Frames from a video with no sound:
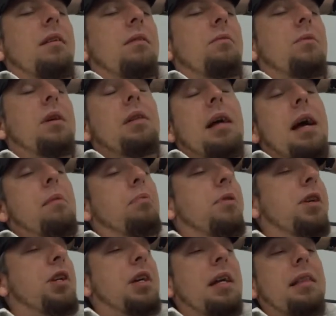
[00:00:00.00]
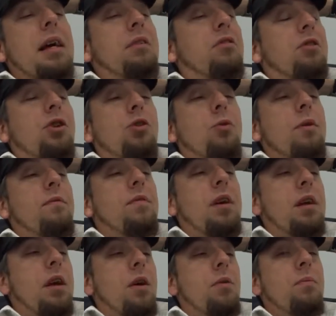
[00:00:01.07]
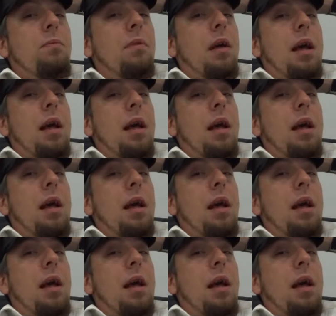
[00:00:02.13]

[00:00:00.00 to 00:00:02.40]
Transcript: Well, I appreciate that it's a short video